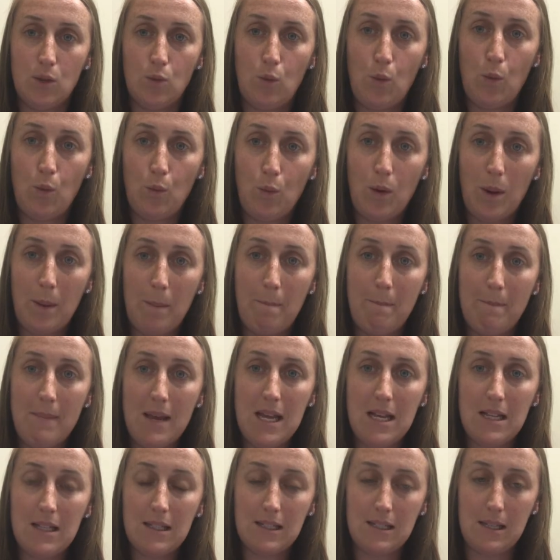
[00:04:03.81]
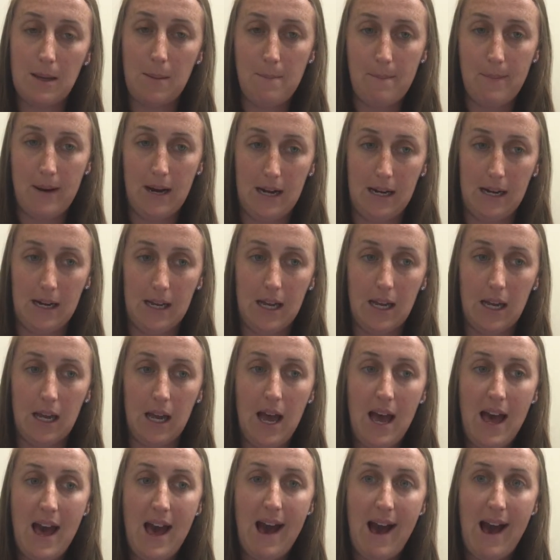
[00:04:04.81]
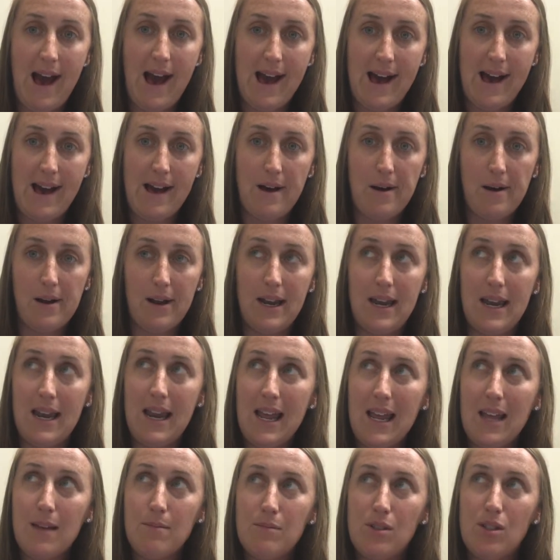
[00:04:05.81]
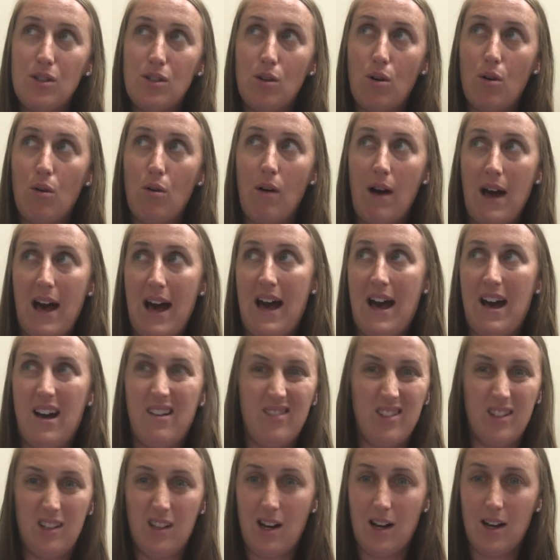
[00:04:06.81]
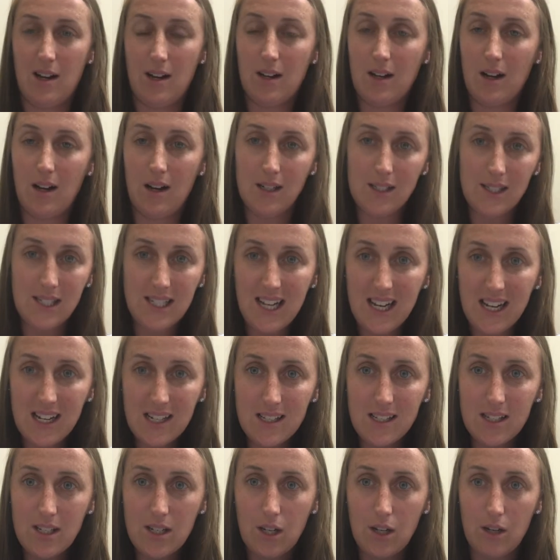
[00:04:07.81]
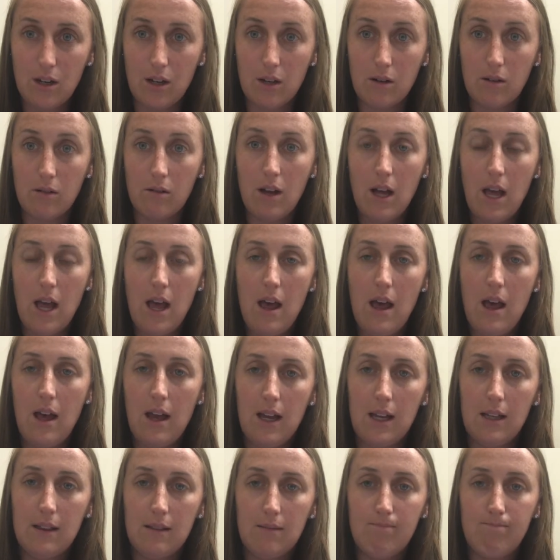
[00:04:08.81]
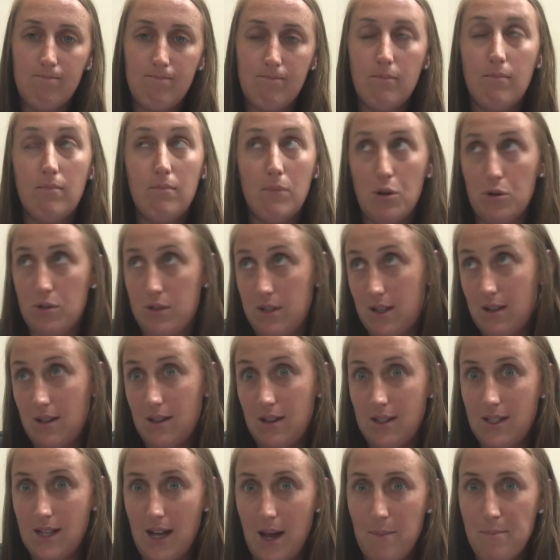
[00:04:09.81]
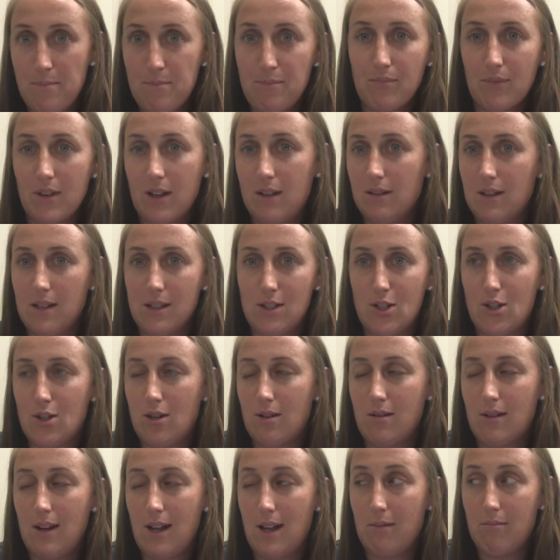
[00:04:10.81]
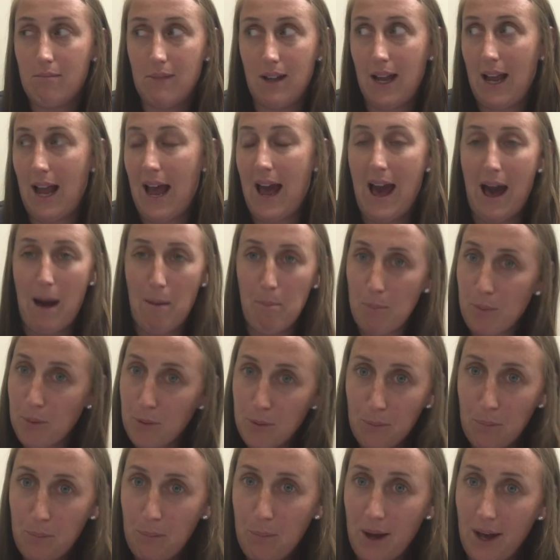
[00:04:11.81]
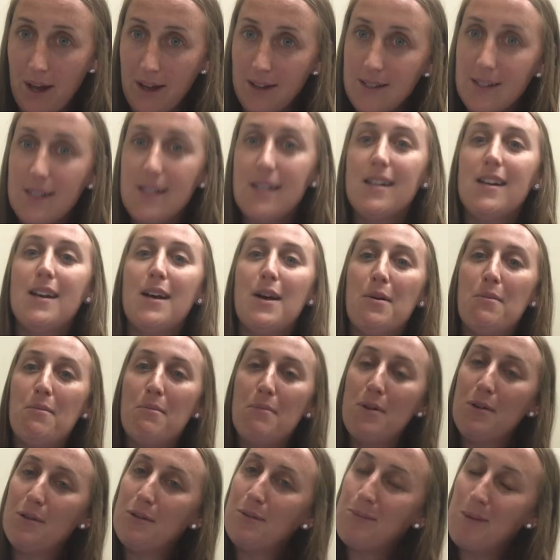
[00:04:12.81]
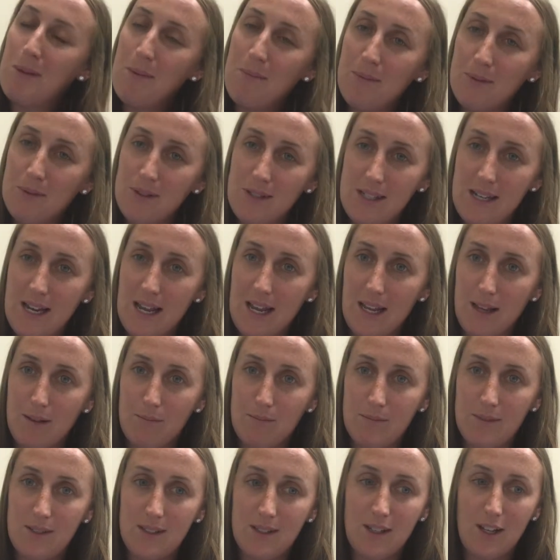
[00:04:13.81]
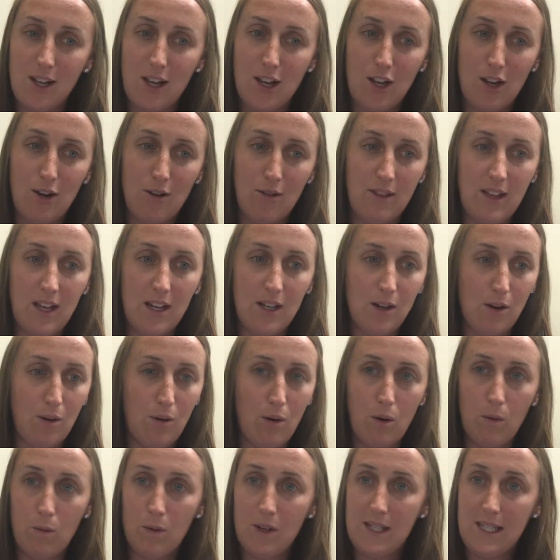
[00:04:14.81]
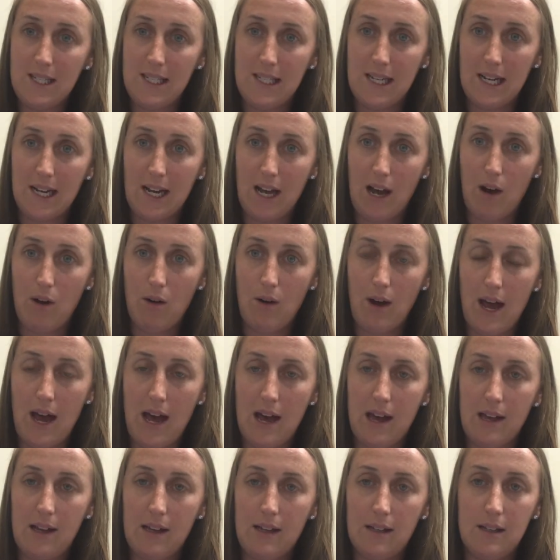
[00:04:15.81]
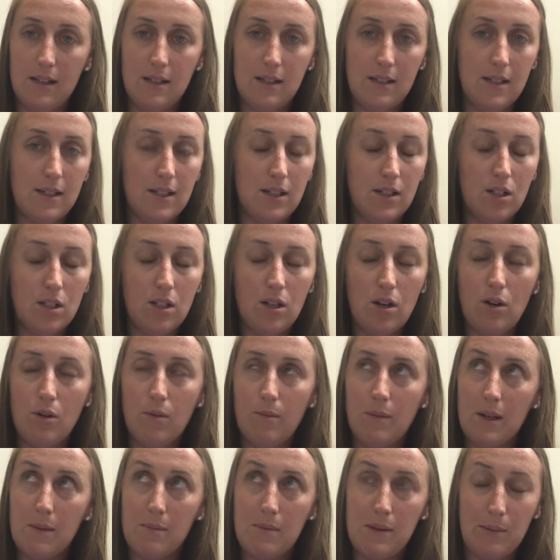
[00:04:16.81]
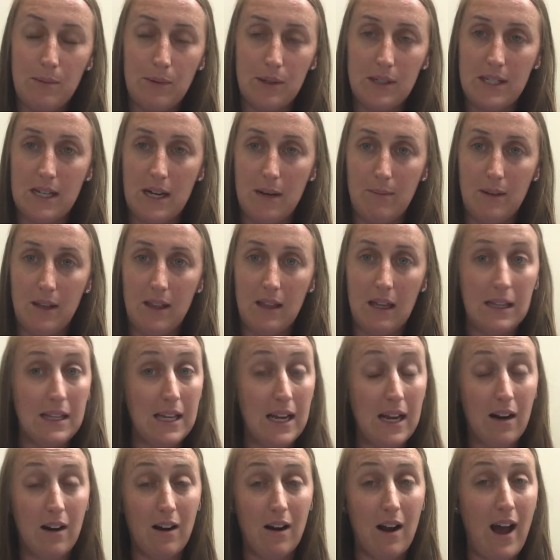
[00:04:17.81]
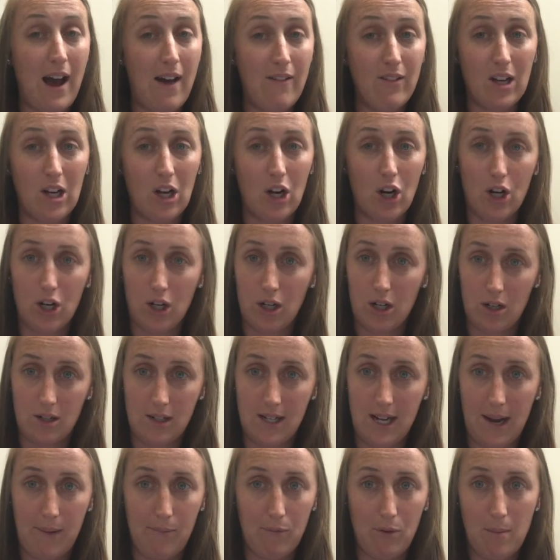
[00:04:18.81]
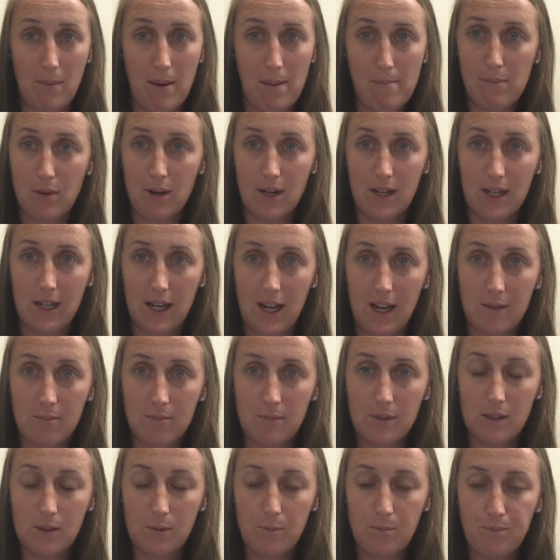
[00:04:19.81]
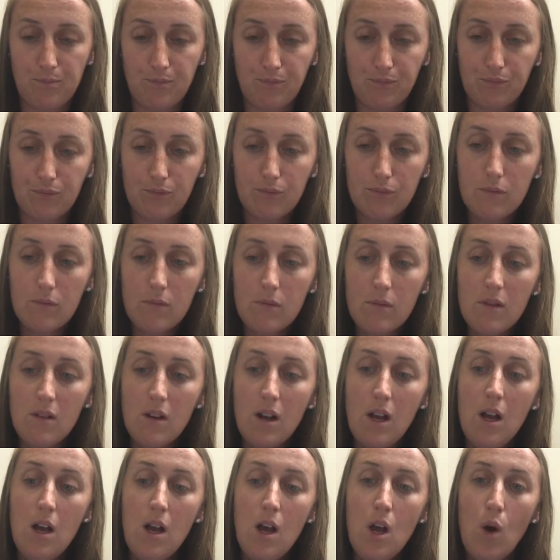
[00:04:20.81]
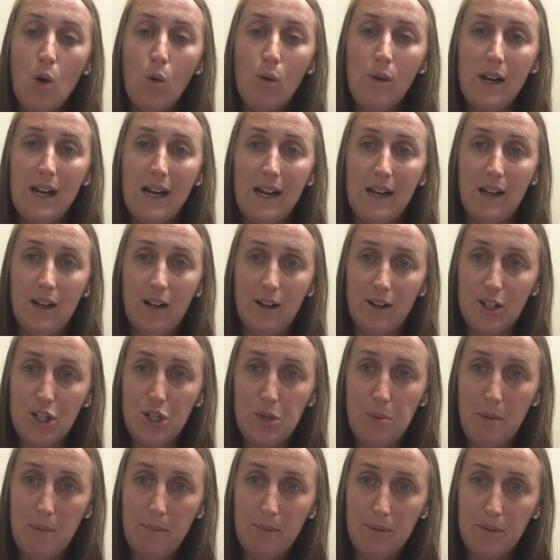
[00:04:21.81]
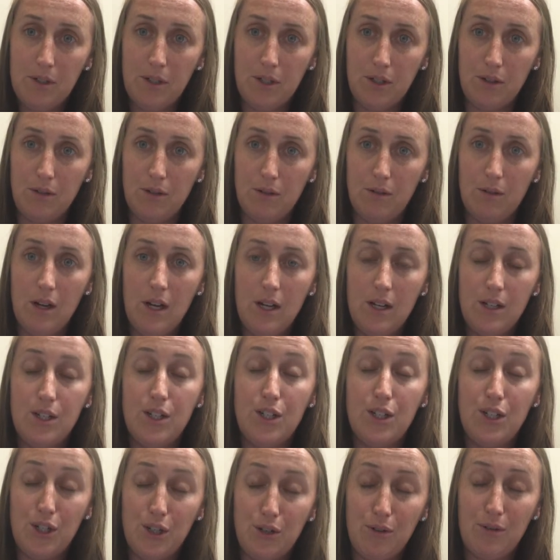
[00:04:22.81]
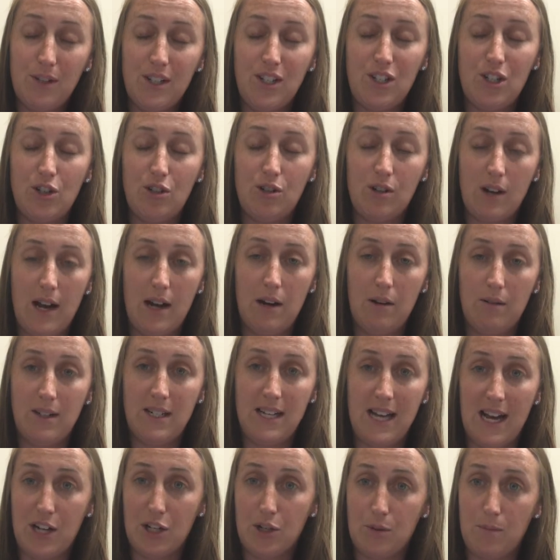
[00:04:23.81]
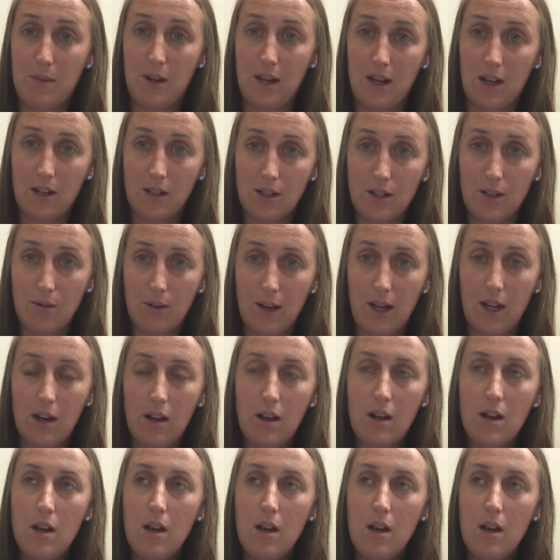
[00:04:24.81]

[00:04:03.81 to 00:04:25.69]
when we meet somebody, names don't have a lot of context, in most of the time, unless you're named like Apple. But most people's names, they don't always stick out. And so many people tell me that they're having a harder time remembering names. What I encourage people to do is to try to attach meaning to it.